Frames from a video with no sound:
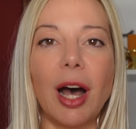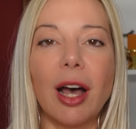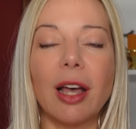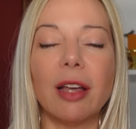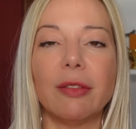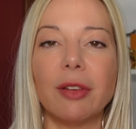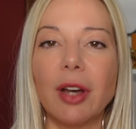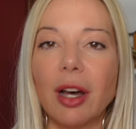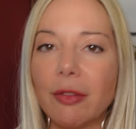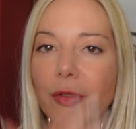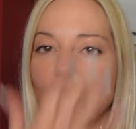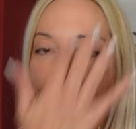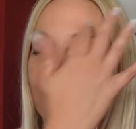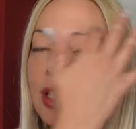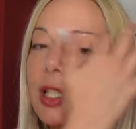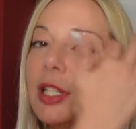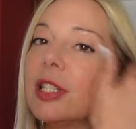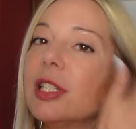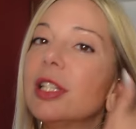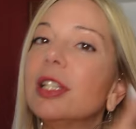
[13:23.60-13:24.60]
I've
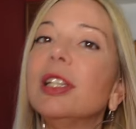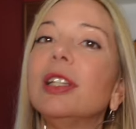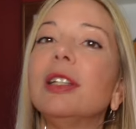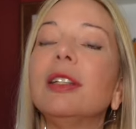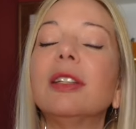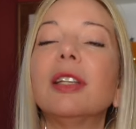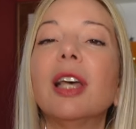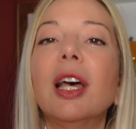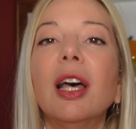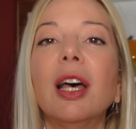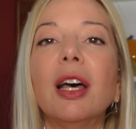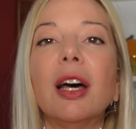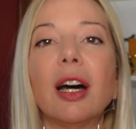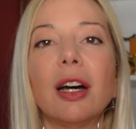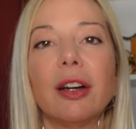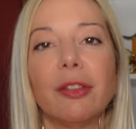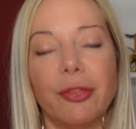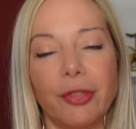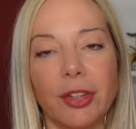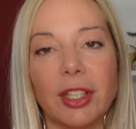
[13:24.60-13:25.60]
only seen
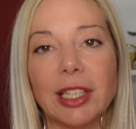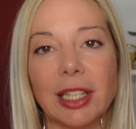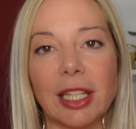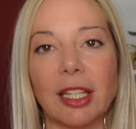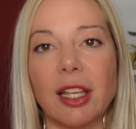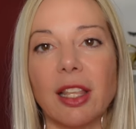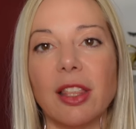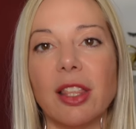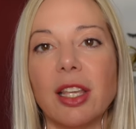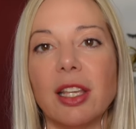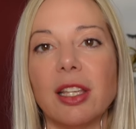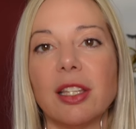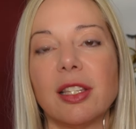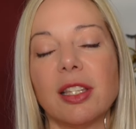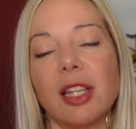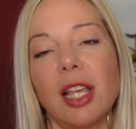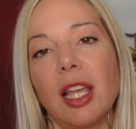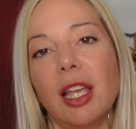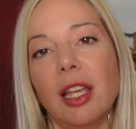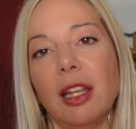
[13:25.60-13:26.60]
fit like
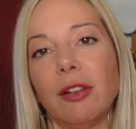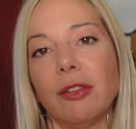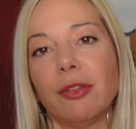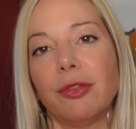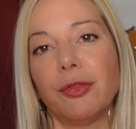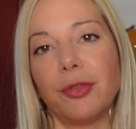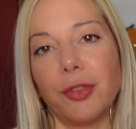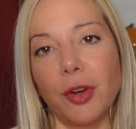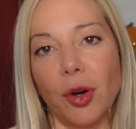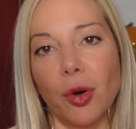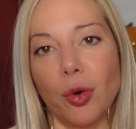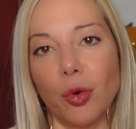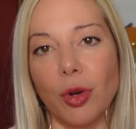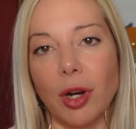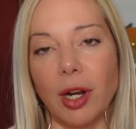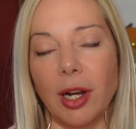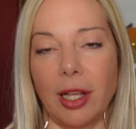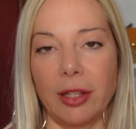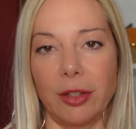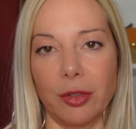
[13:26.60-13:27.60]
this in
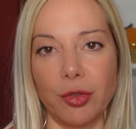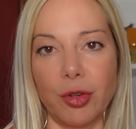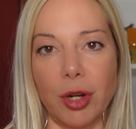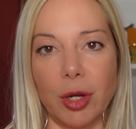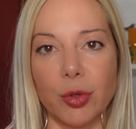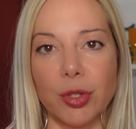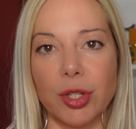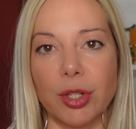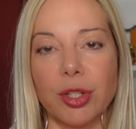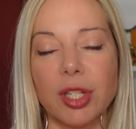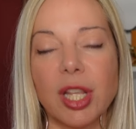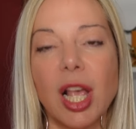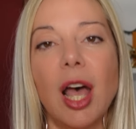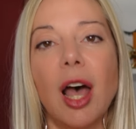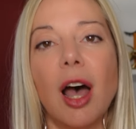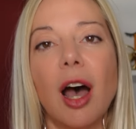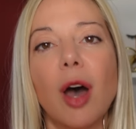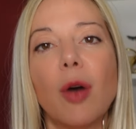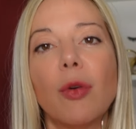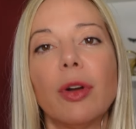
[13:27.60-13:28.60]
faux leather trousers.
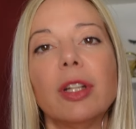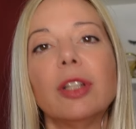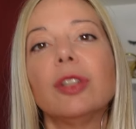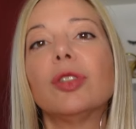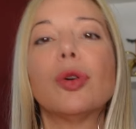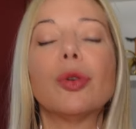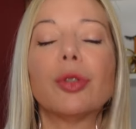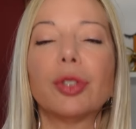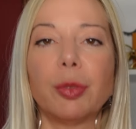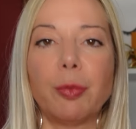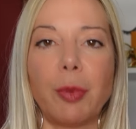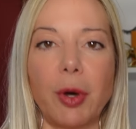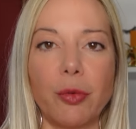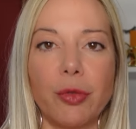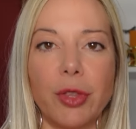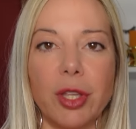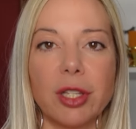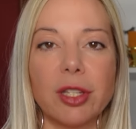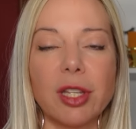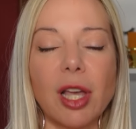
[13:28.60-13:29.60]
I already talked
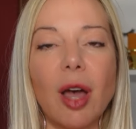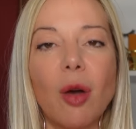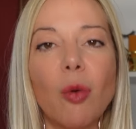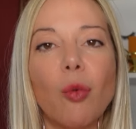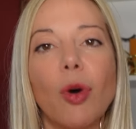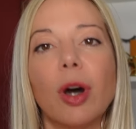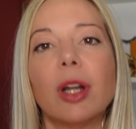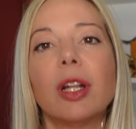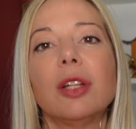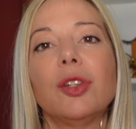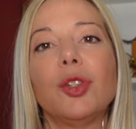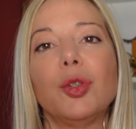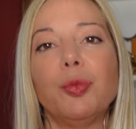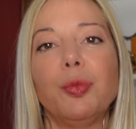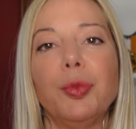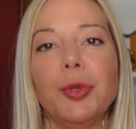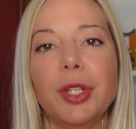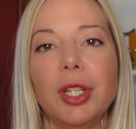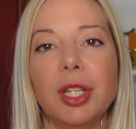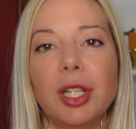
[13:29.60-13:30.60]
about this. I wanted to
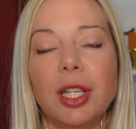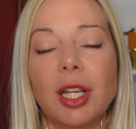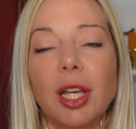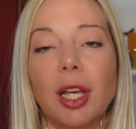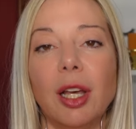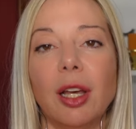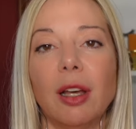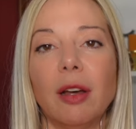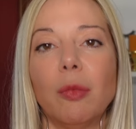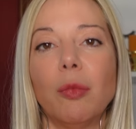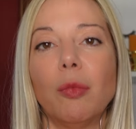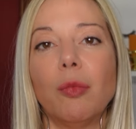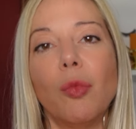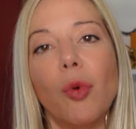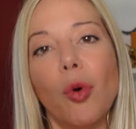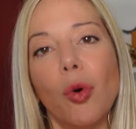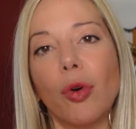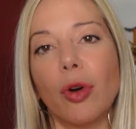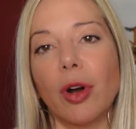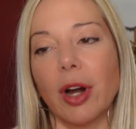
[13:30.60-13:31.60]
be
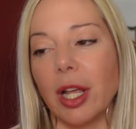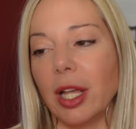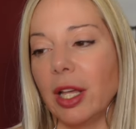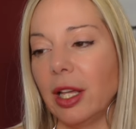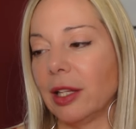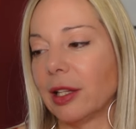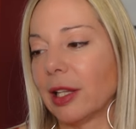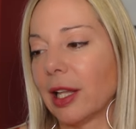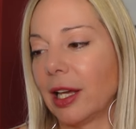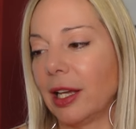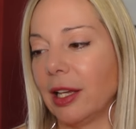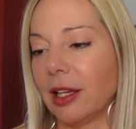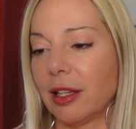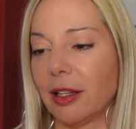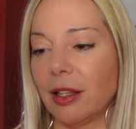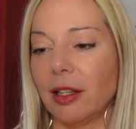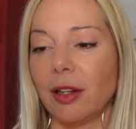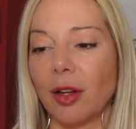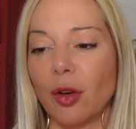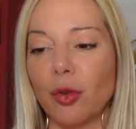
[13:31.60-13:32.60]
more in
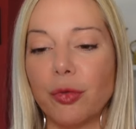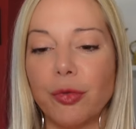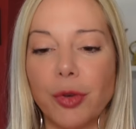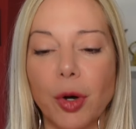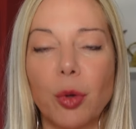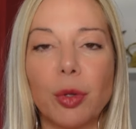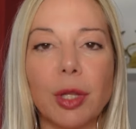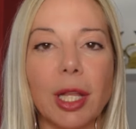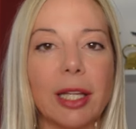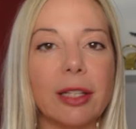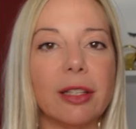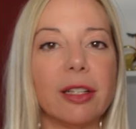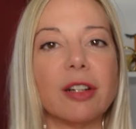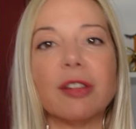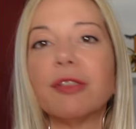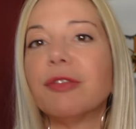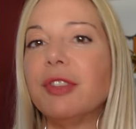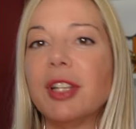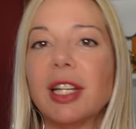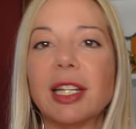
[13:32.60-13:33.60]
like, you know, faux
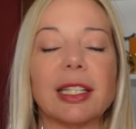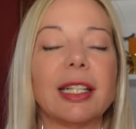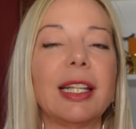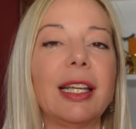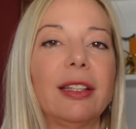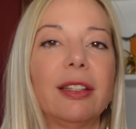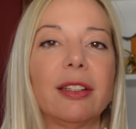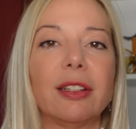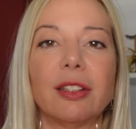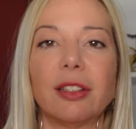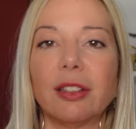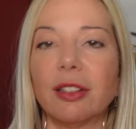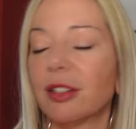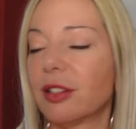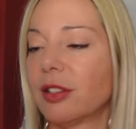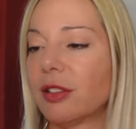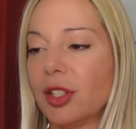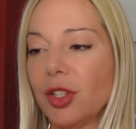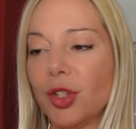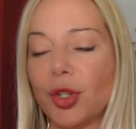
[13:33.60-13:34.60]
leather, vegan leather
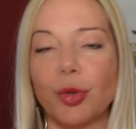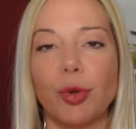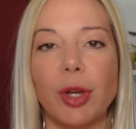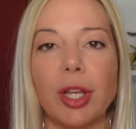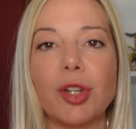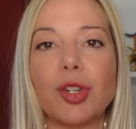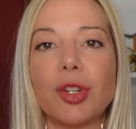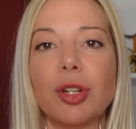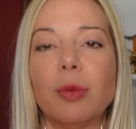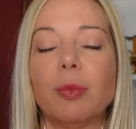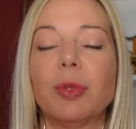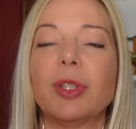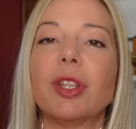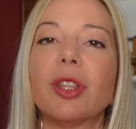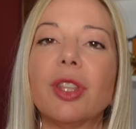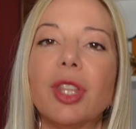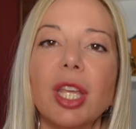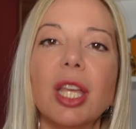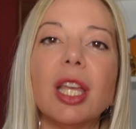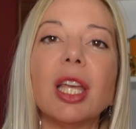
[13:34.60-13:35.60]
situation. But
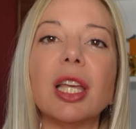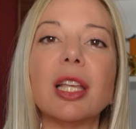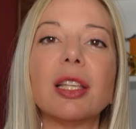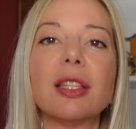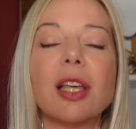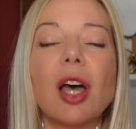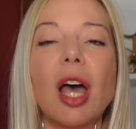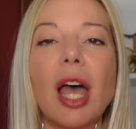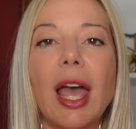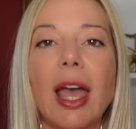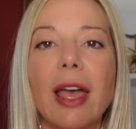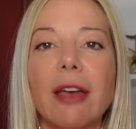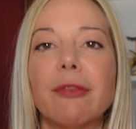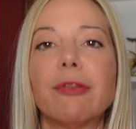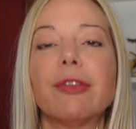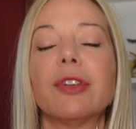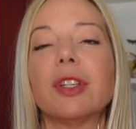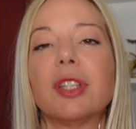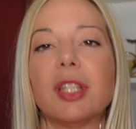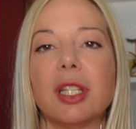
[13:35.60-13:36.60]
the thing is,
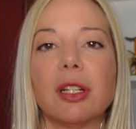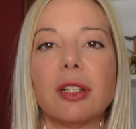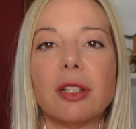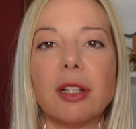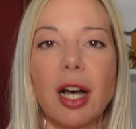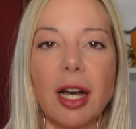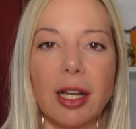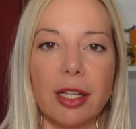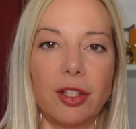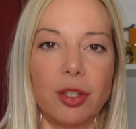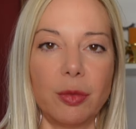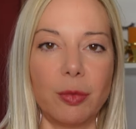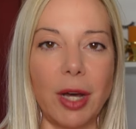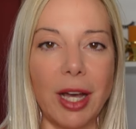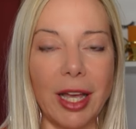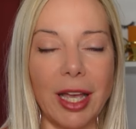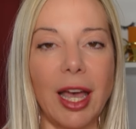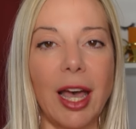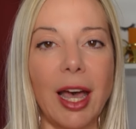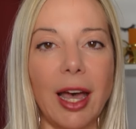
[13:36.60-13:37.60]
every single item
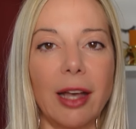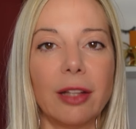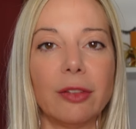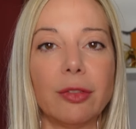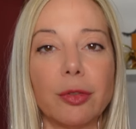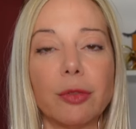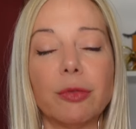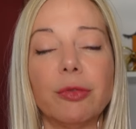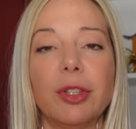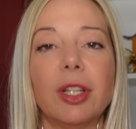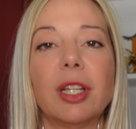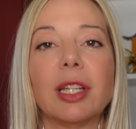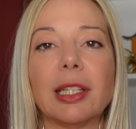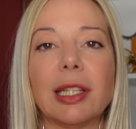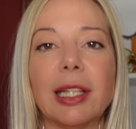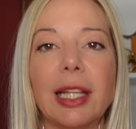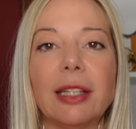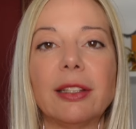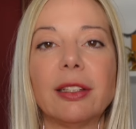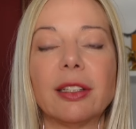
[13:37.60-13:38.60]
I had from vegan
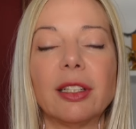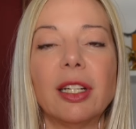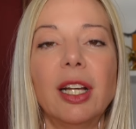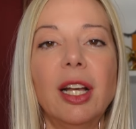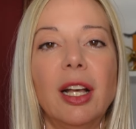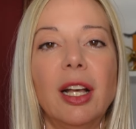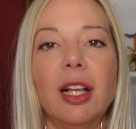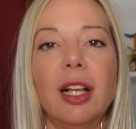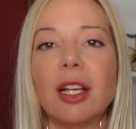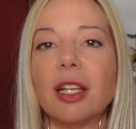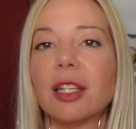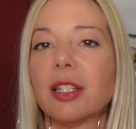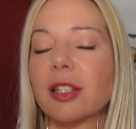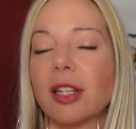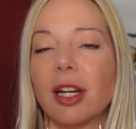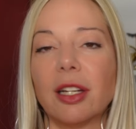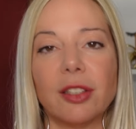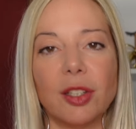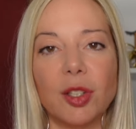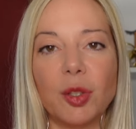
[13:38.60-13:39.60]
leather
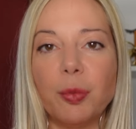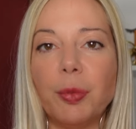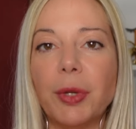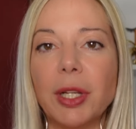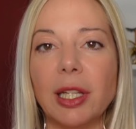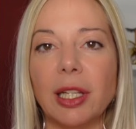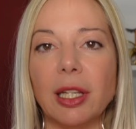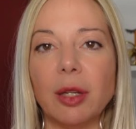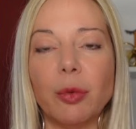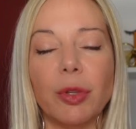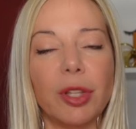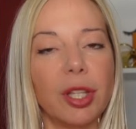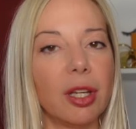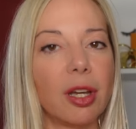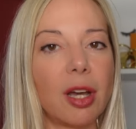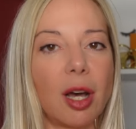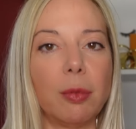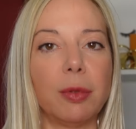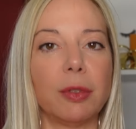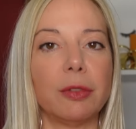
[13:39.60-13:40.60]
started peeling within
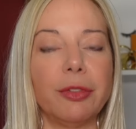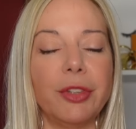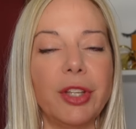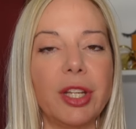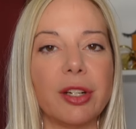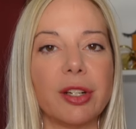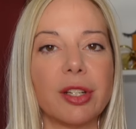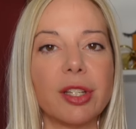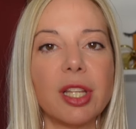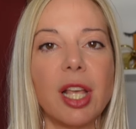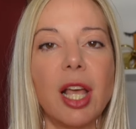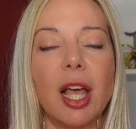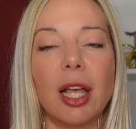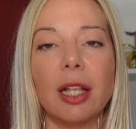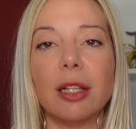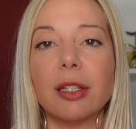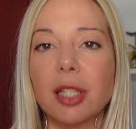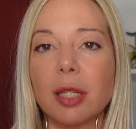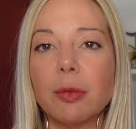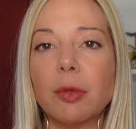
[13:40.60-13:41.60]
a couple of years.
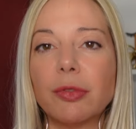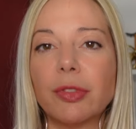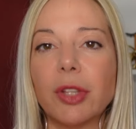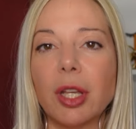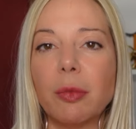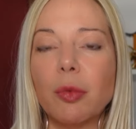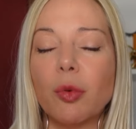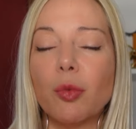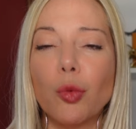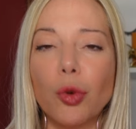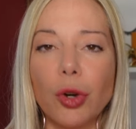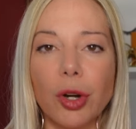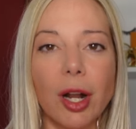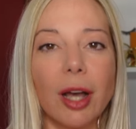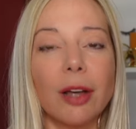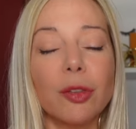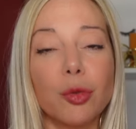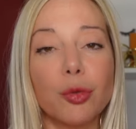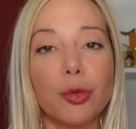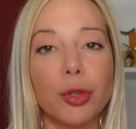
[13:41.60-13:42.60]
And some of them were
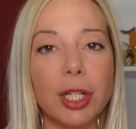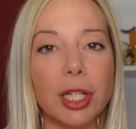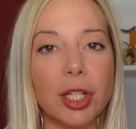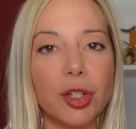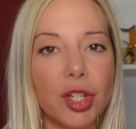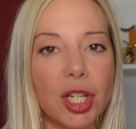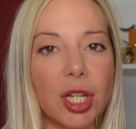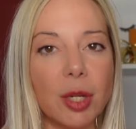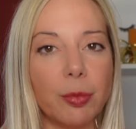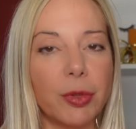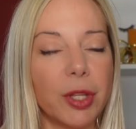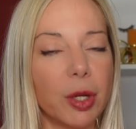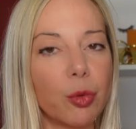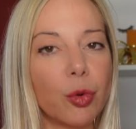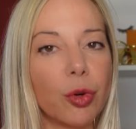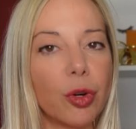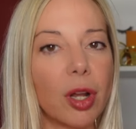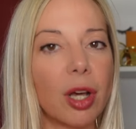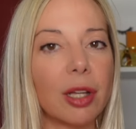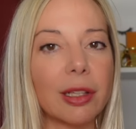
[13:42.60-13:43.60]
not really cheap. They
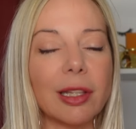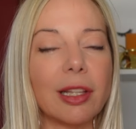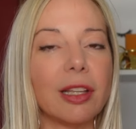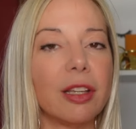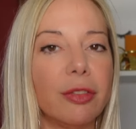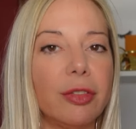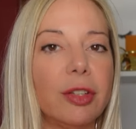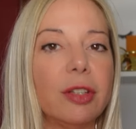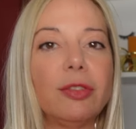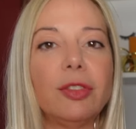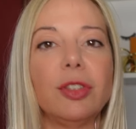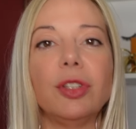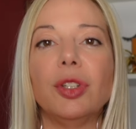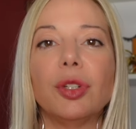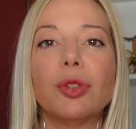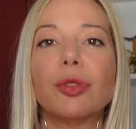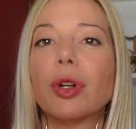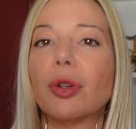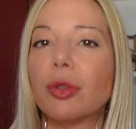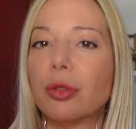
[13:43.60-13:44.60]
were not like 50
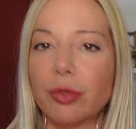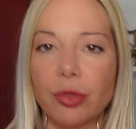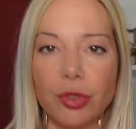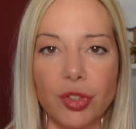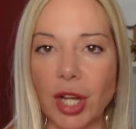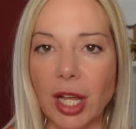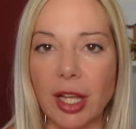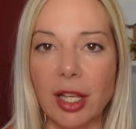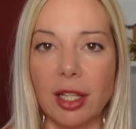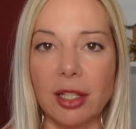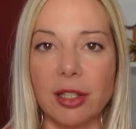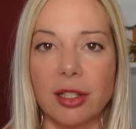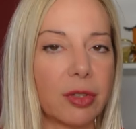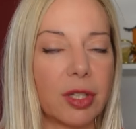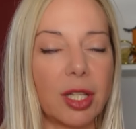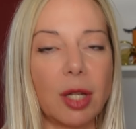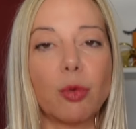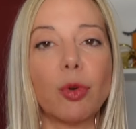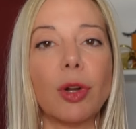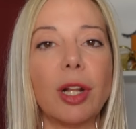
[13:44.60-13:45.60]
euro jackets.
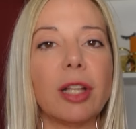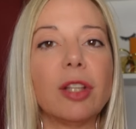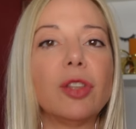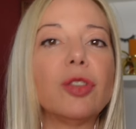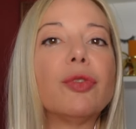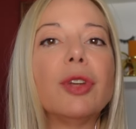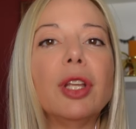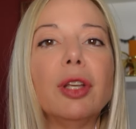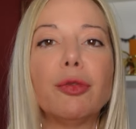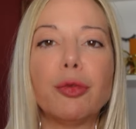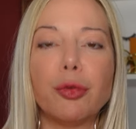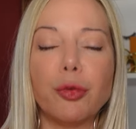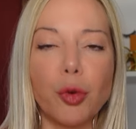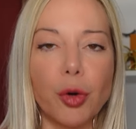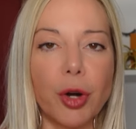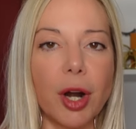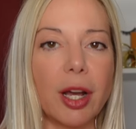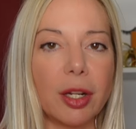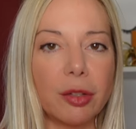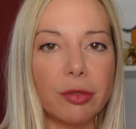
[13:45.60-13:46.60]
They were like
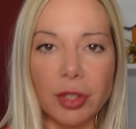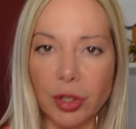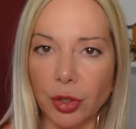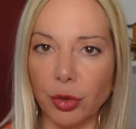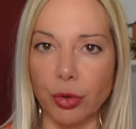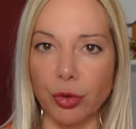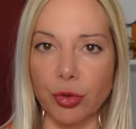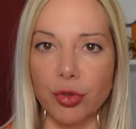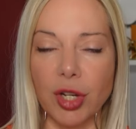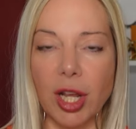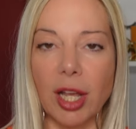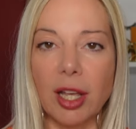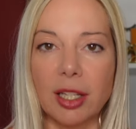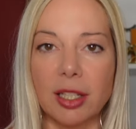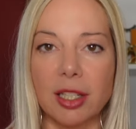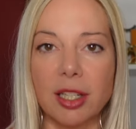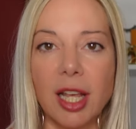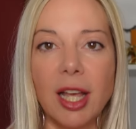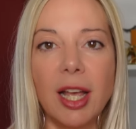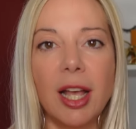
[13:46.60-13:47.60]
300-400 euros
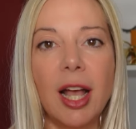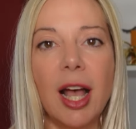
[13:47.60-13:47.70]
jacket.